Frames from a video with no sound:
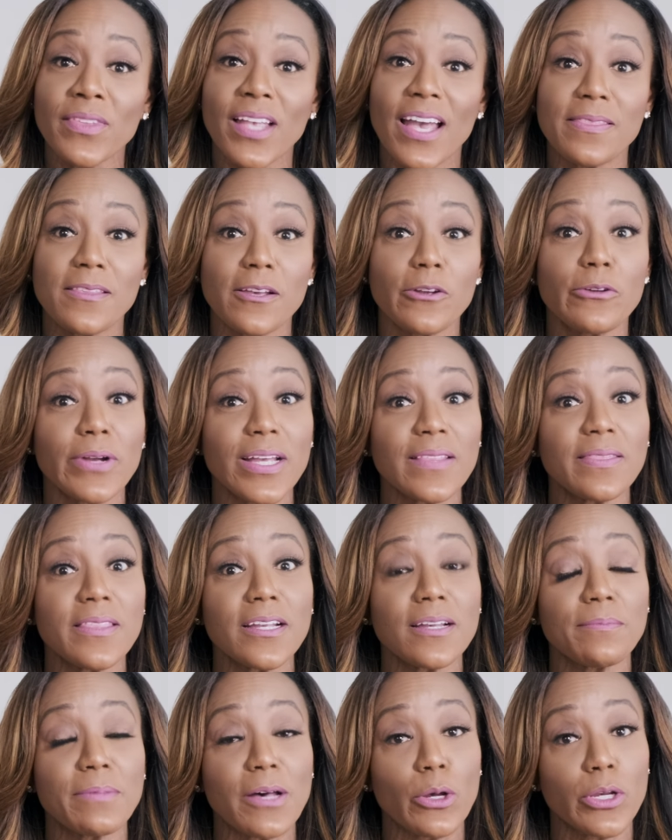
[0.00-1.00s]
And the great
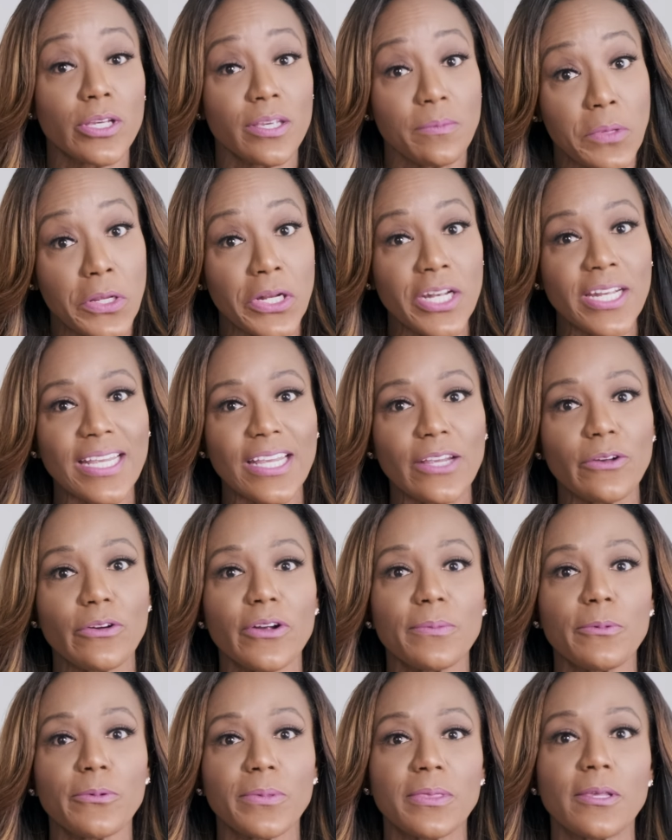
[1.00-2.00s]
thing about community,
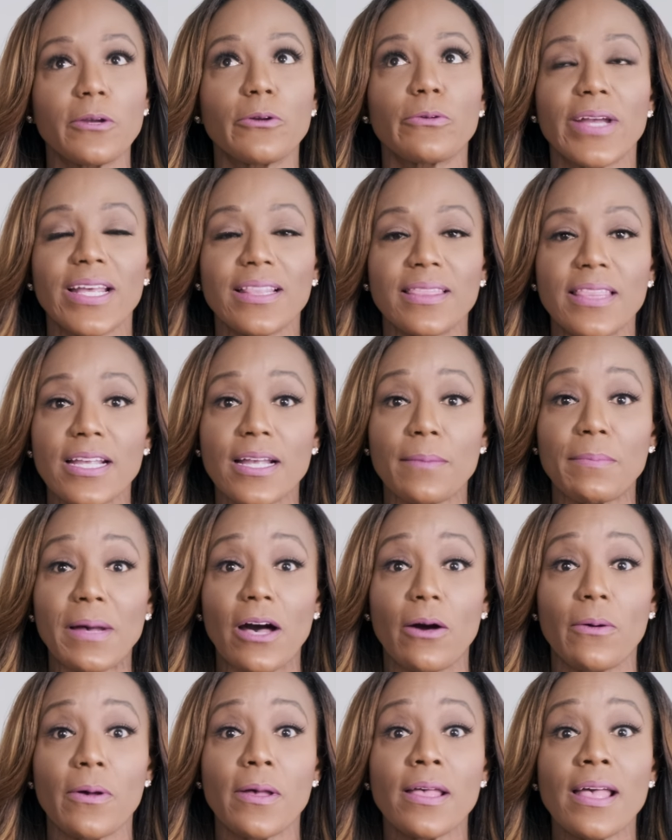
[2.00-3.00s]
or the great thing
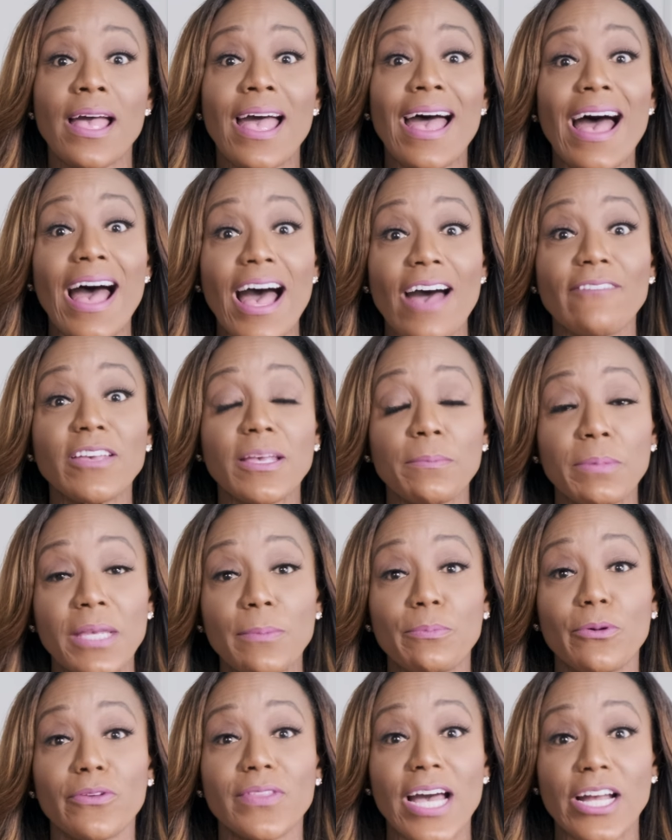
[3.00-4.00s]
about having
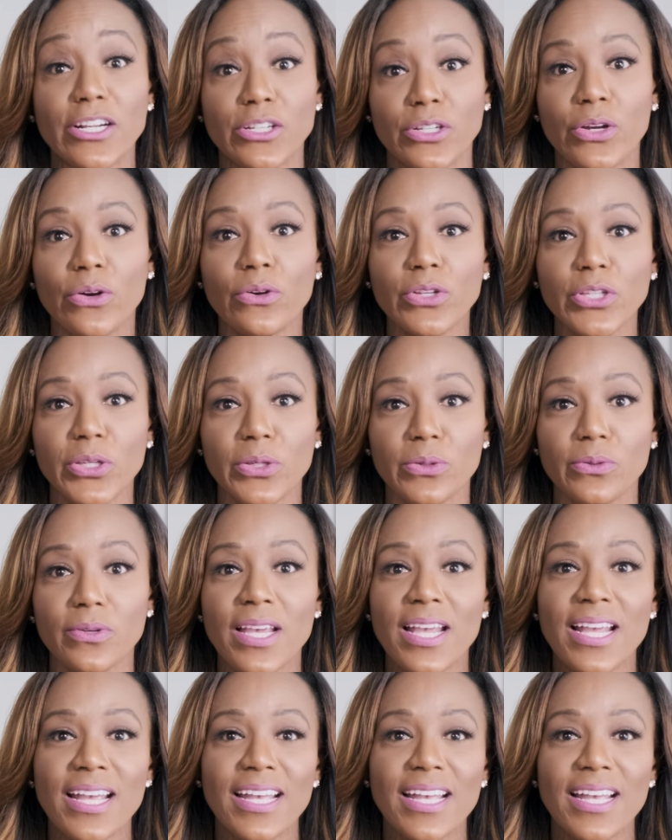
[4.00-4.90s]
people that know you,